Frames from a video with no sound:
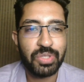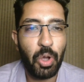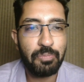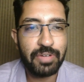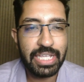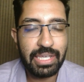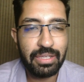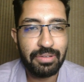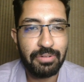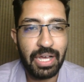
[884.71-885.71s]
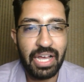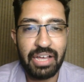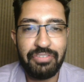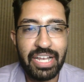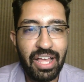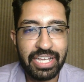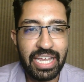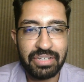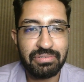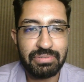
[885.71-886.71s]
hopefully Villa
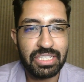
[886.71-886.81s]
can